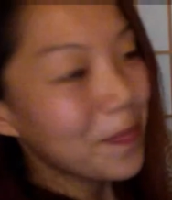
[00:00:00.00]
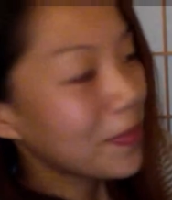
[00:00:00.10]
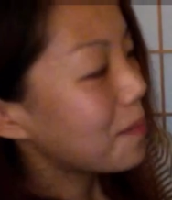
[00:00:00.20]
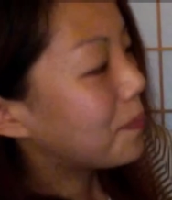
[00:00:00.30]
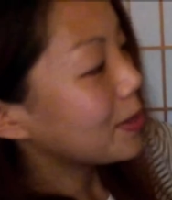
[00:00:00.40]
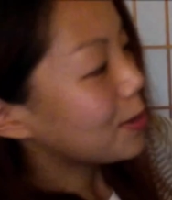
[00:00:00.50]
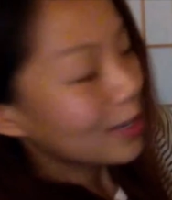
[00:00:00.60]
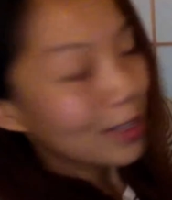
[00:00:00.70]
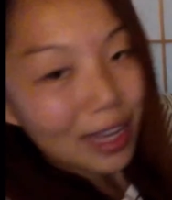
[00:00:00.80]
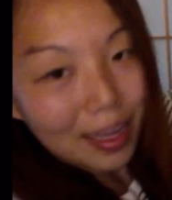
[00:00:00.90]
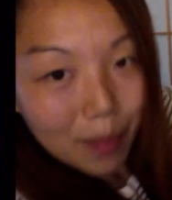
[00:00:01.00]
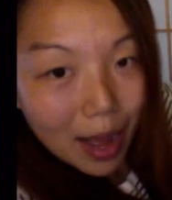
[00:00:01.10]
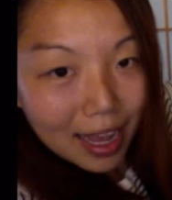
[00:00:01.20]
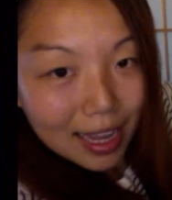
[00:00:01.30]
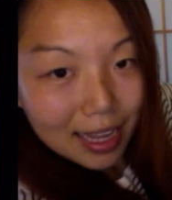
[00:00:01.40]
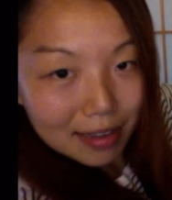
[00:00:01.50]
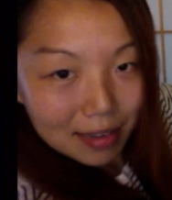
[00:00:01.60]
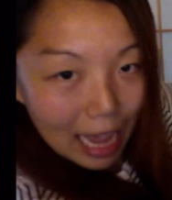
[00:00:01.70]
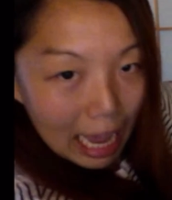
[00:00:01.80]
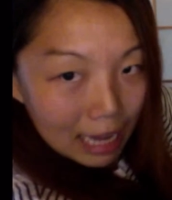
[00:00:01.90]
But you can look at my
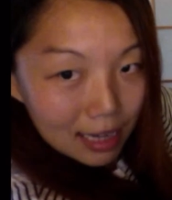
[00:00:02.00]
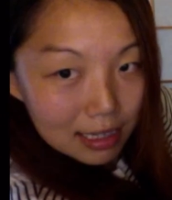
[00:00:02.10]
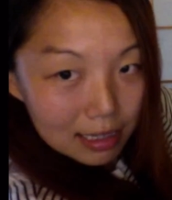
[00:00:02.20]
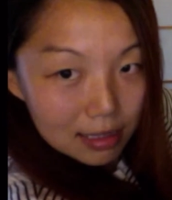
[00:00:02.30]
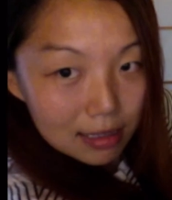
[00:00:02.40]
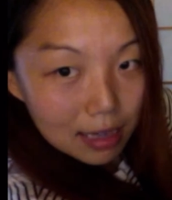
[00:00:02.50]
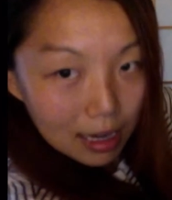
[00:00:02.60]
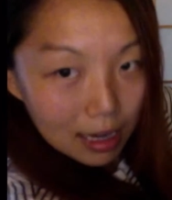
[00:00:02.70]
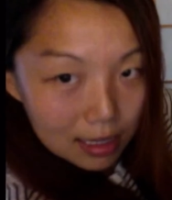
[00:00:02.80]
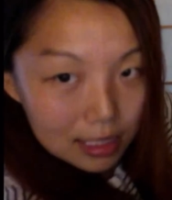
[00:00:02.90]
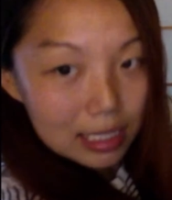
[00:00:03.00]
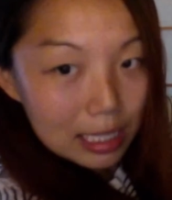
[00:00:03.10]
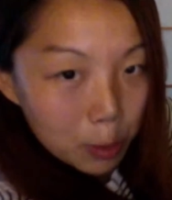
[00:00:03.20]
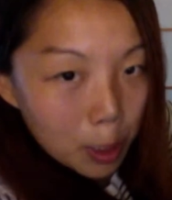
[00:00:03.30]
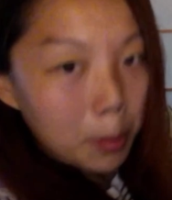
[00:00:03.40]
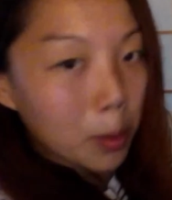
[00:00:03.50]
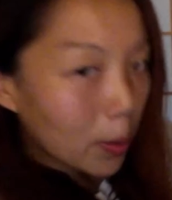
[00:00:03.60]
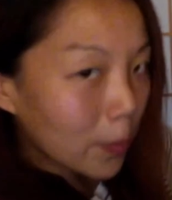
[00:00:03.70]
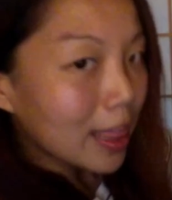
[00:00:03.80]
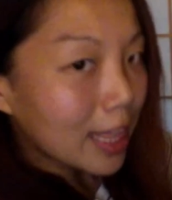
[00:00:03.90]
hand and kind of see where I'm going
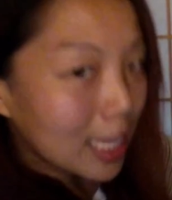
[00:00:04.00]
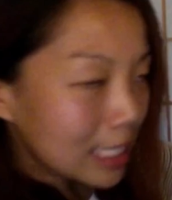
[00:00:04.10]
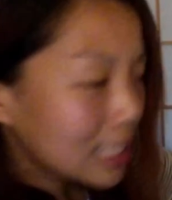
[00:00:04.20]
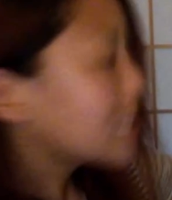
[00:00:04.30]
with this.